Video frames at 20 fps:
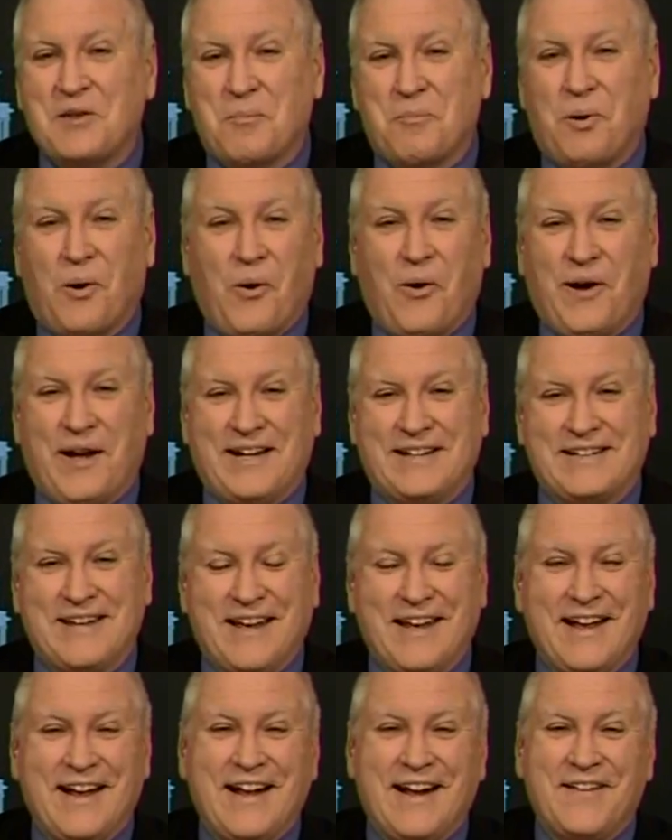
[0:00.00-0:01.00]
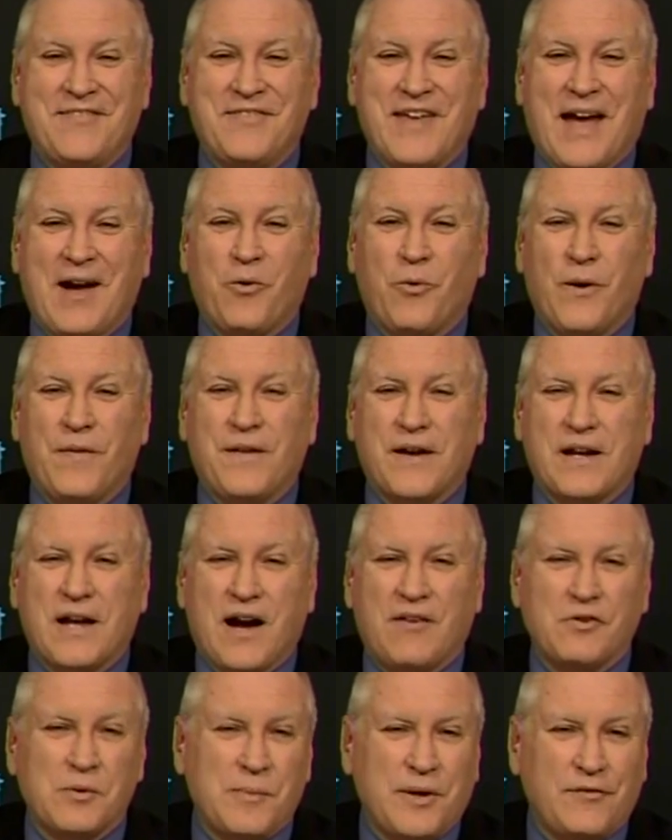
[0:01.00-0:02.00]
the point that when the
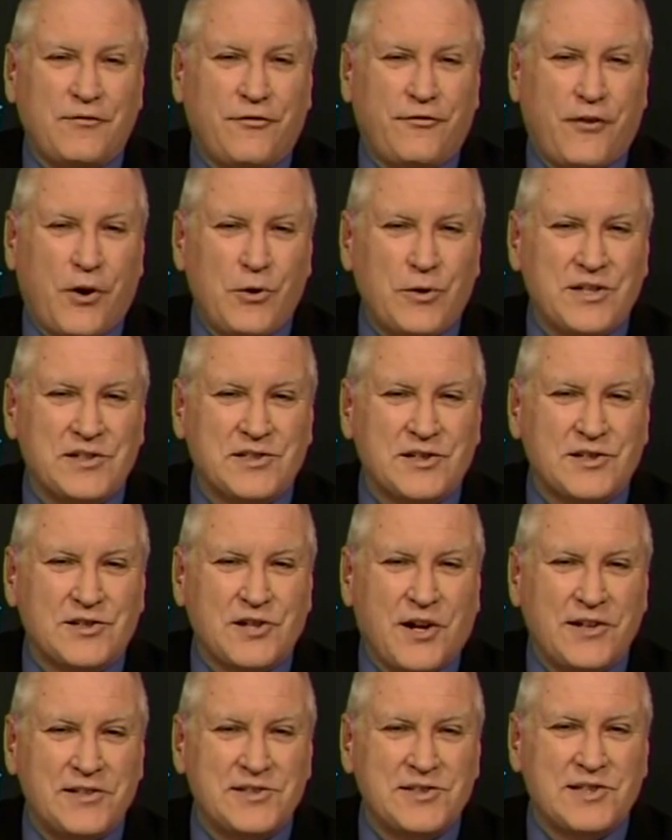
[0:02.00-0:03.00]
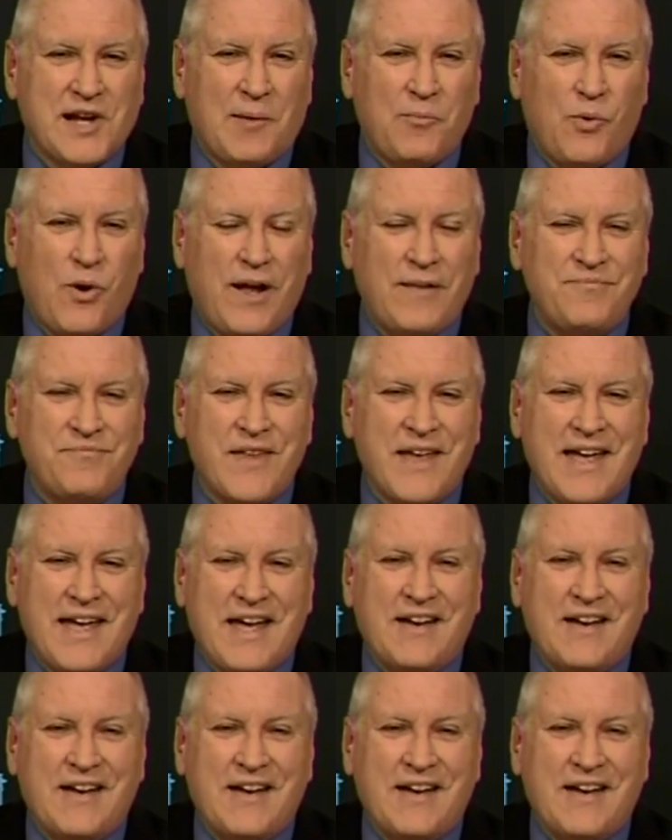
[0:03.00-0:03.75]
government focuses on someone,